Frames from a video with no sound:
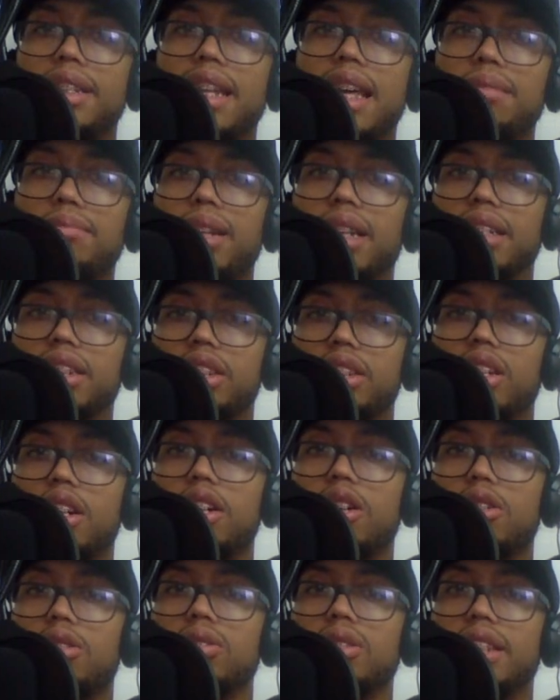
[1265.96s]
Nemec.
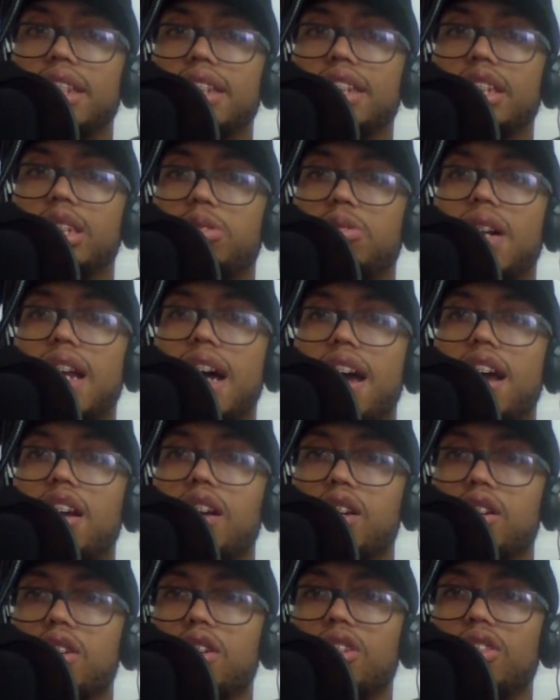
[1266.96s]
So this is what I
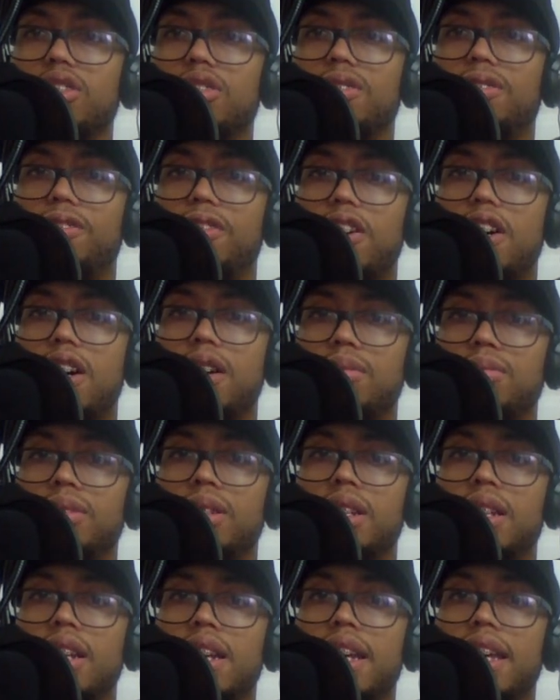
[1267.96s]
heard
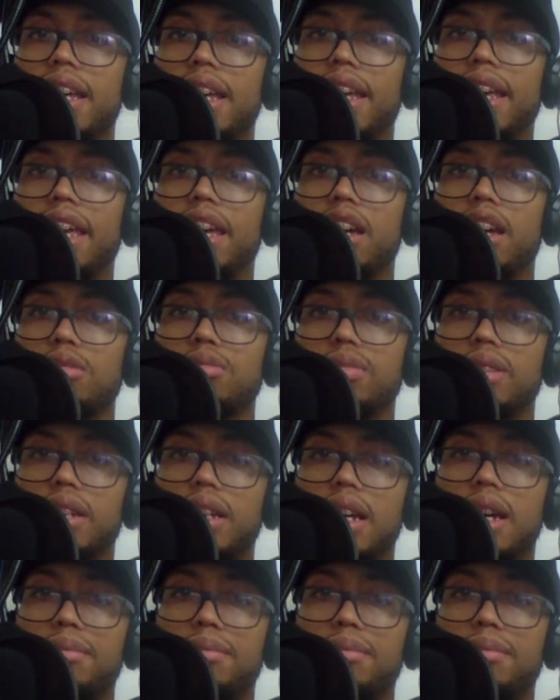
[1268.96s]
from him.